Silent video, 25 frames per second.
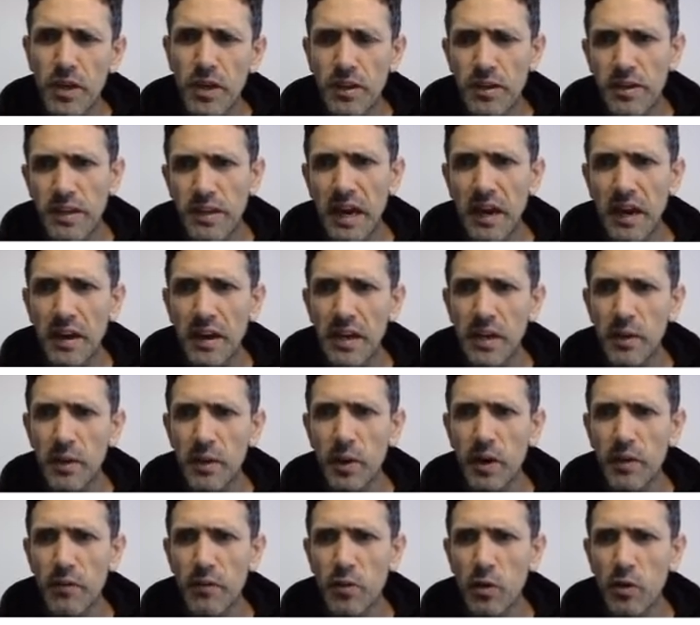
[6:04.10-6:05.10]
Yeah,
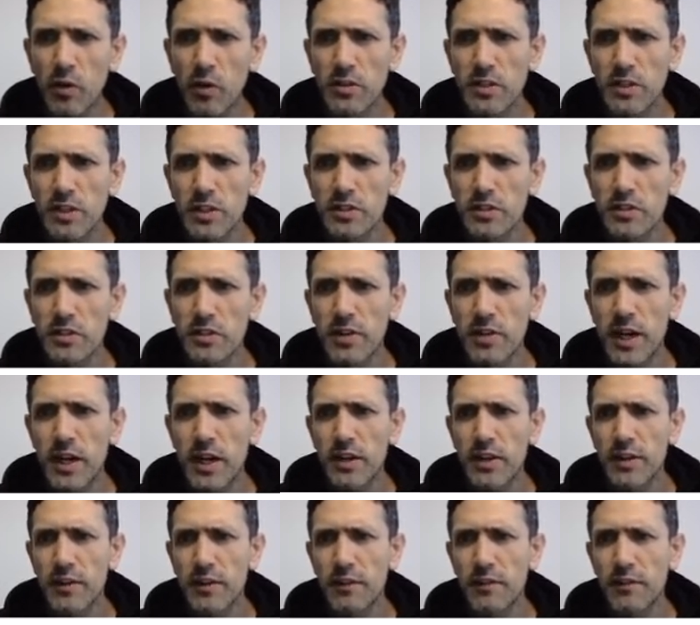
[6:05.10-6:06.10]
anyway, of course, the
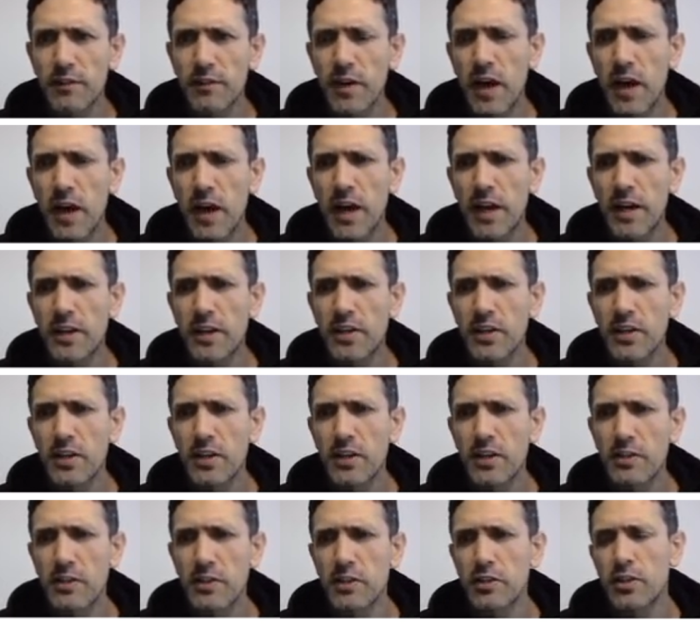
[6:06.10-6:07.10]
length of I
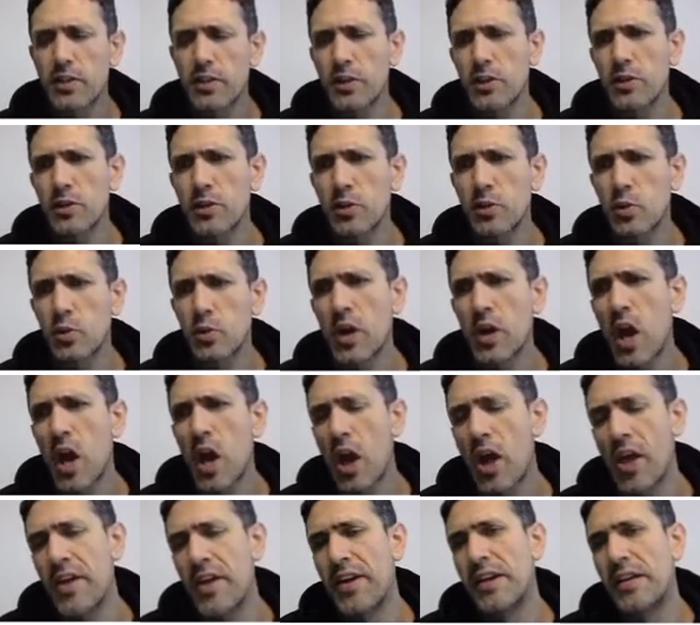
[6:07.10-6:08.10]
tilde 2
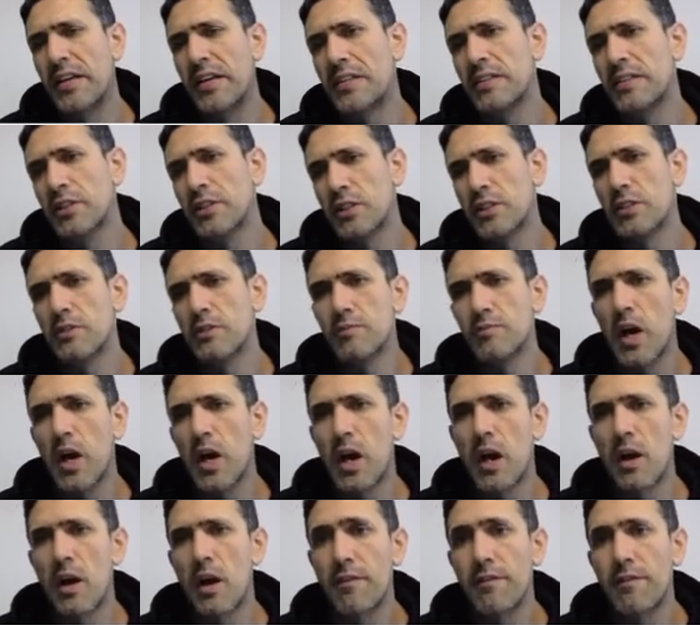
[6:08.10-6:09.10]
is
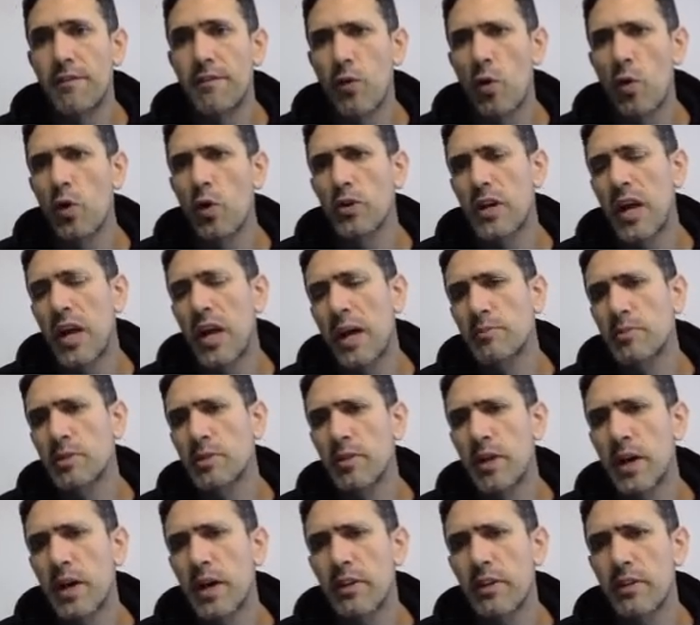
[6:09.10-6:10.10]
4 times the
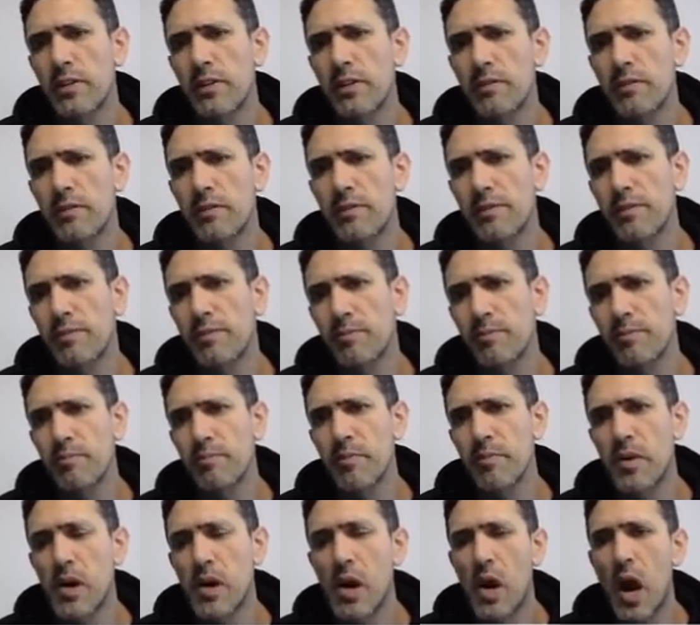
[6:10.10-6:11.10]
length of
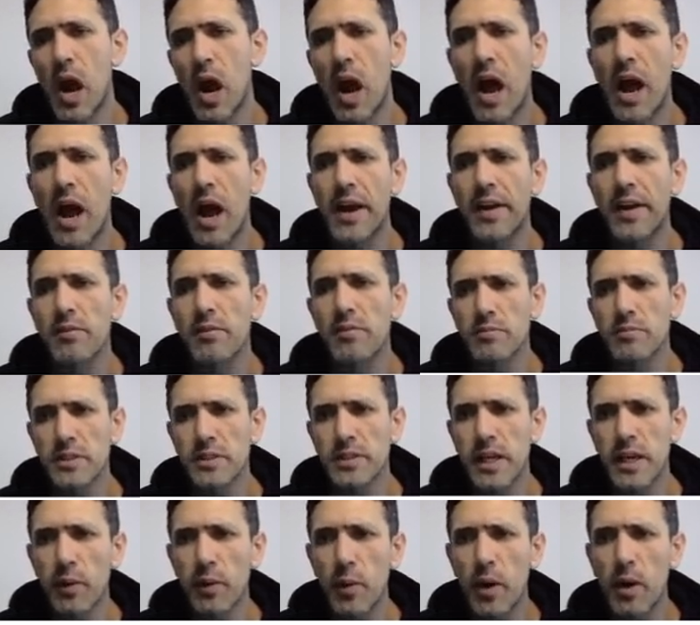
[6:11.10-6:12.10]
I, but
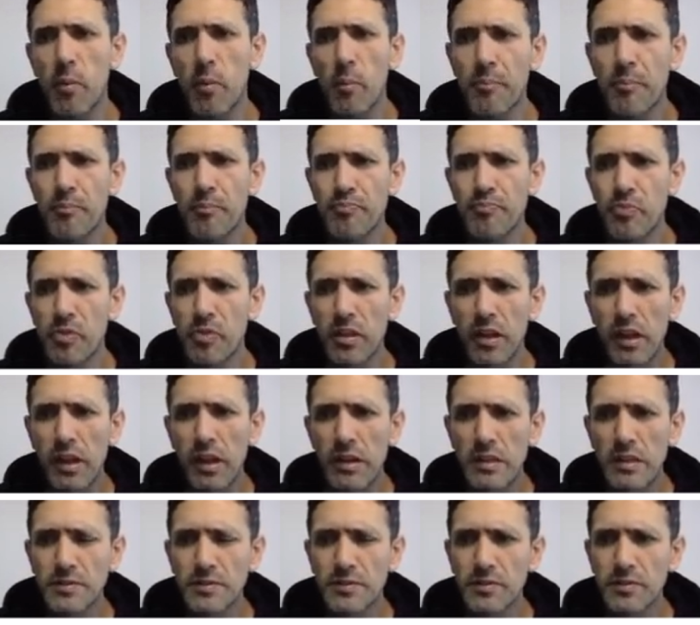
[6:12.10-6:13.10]
anyway.
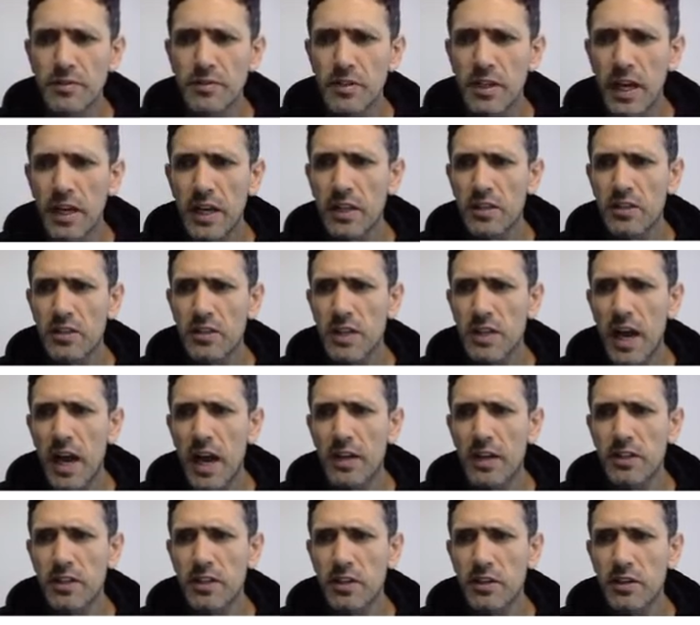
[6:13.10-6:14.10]
And this is
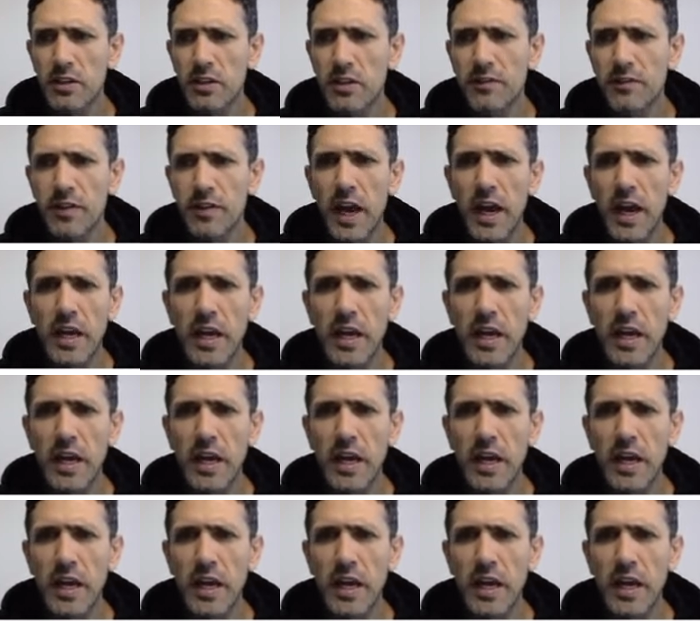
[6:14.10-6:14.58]
I tilde of k.